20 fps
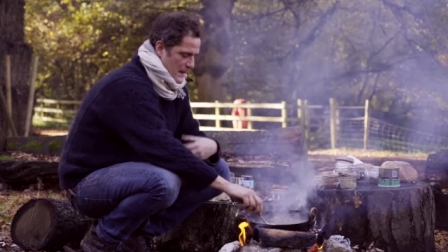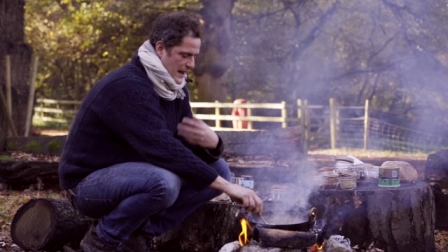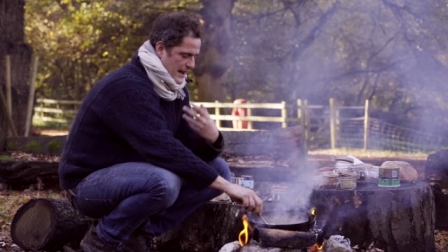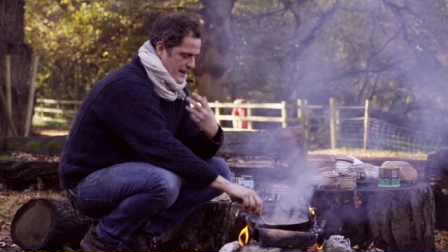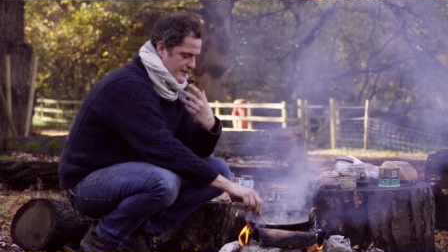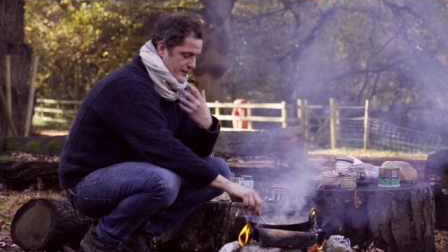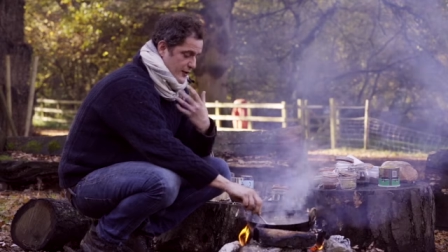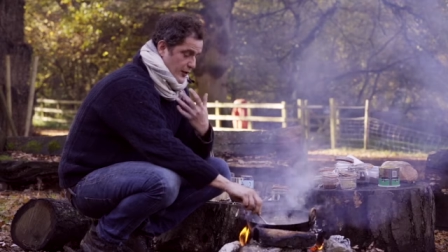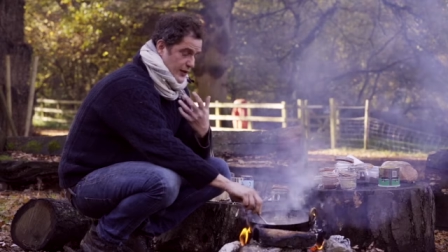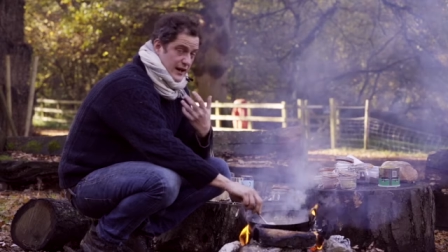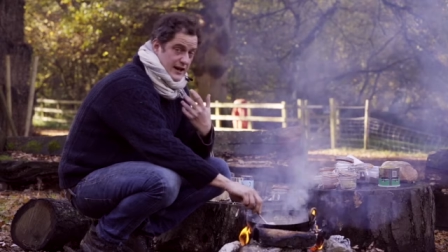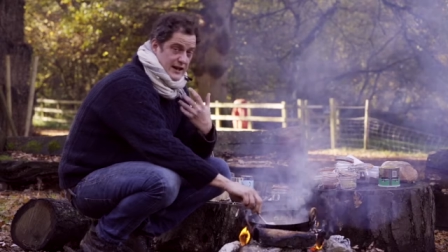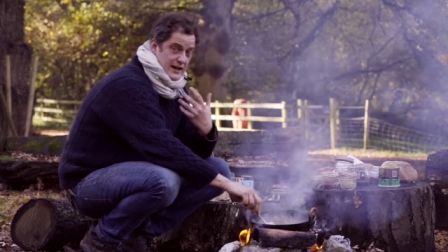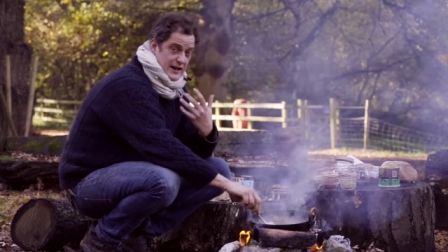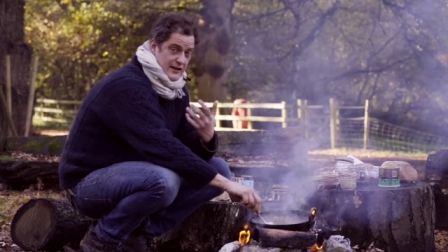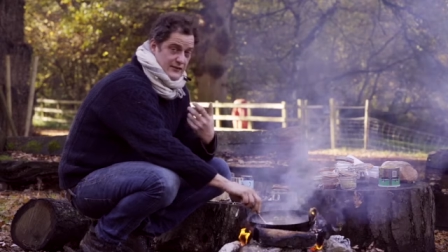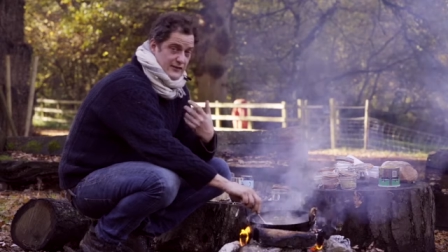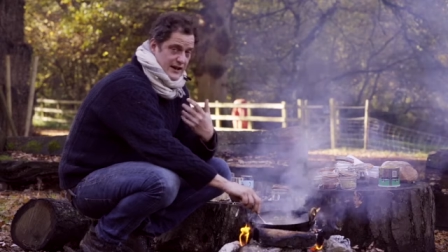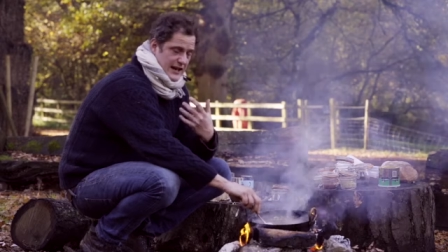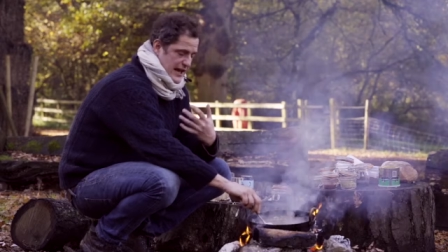It's got a
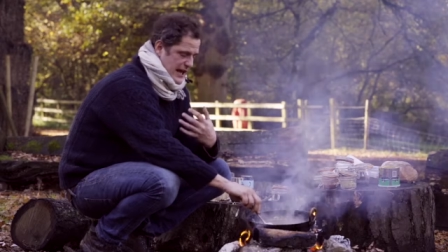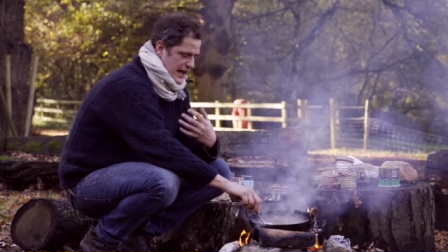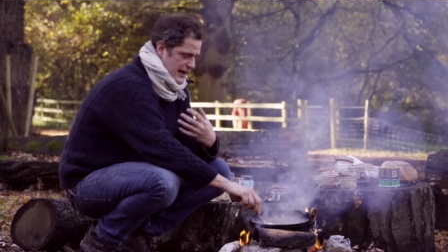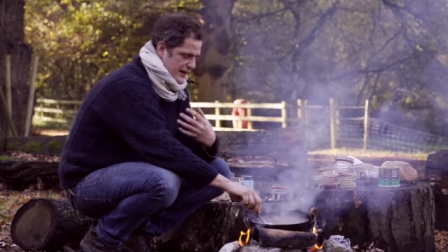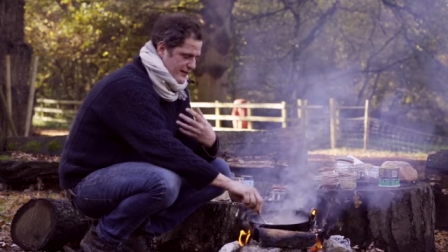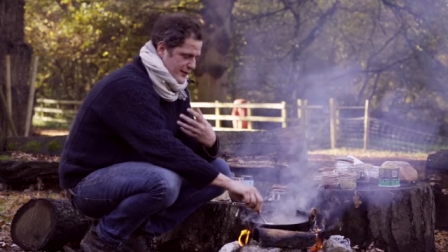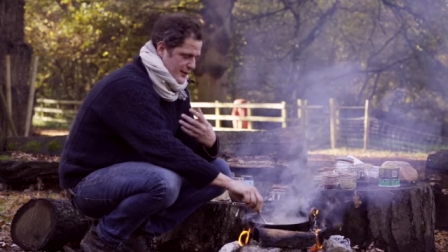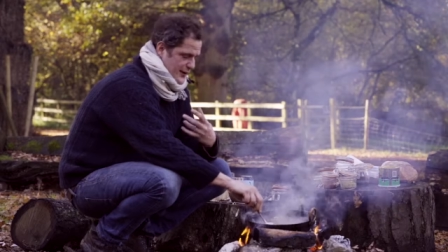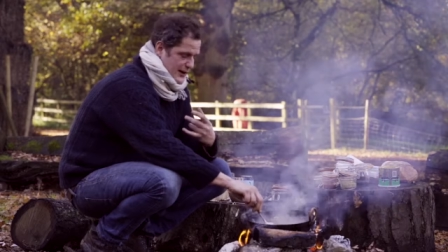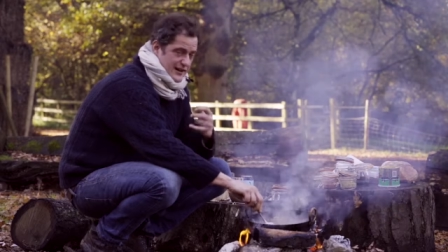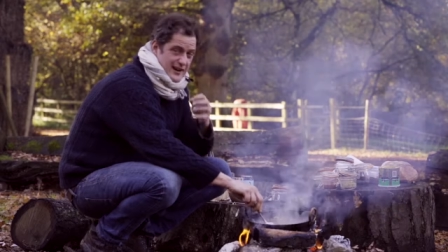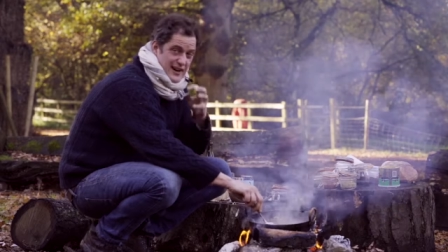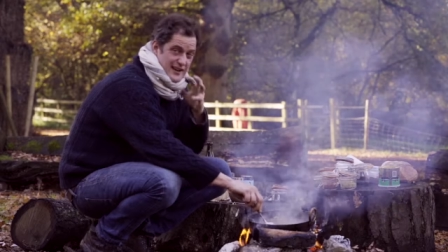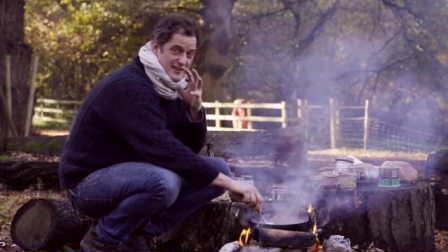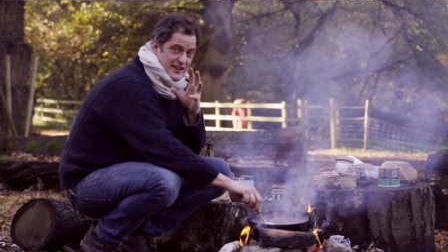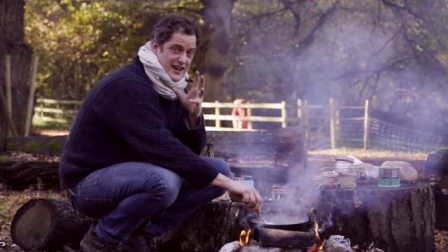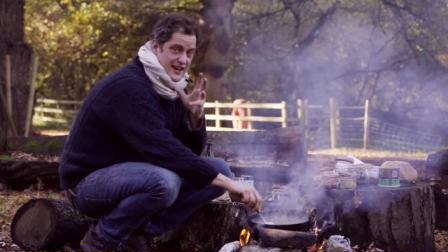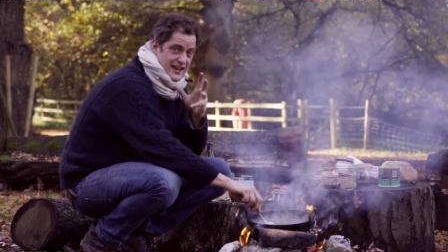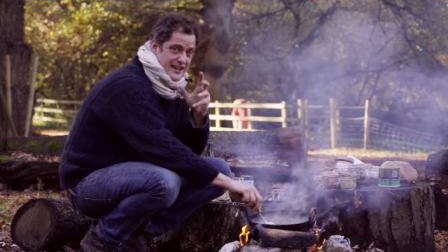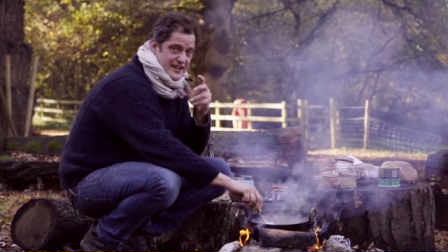lovely heat to it, a kind
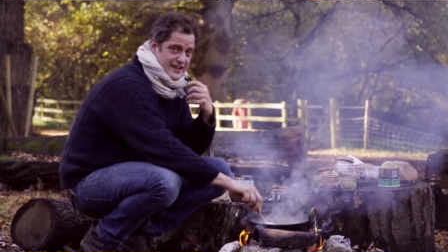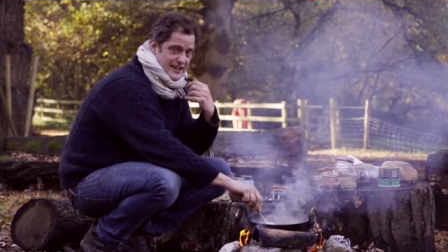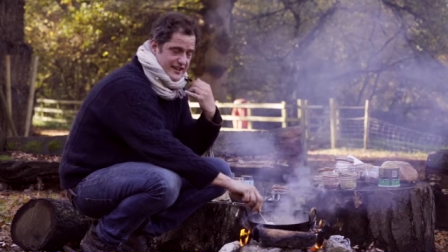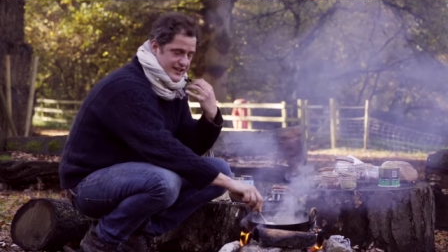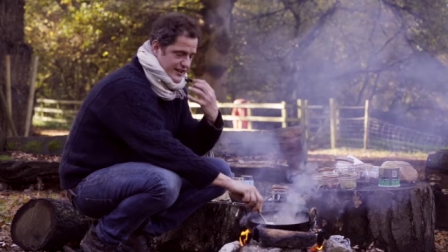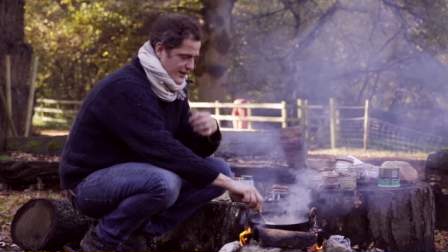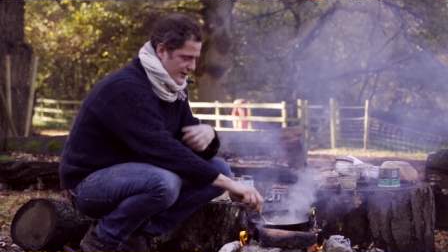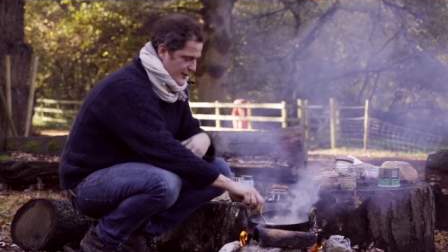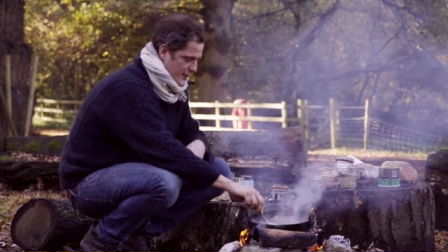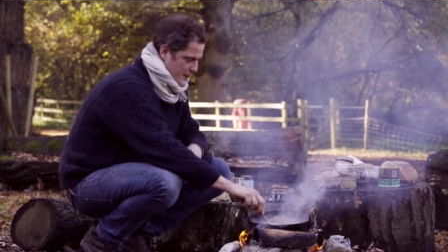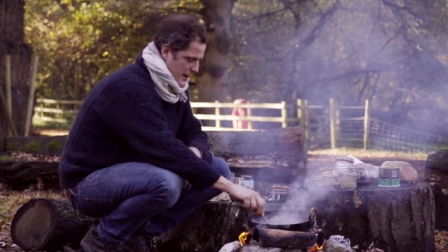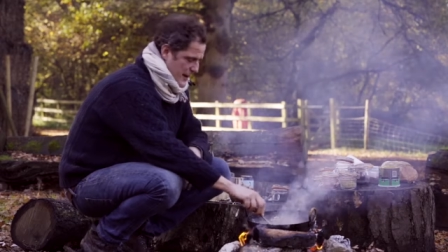of grrr on the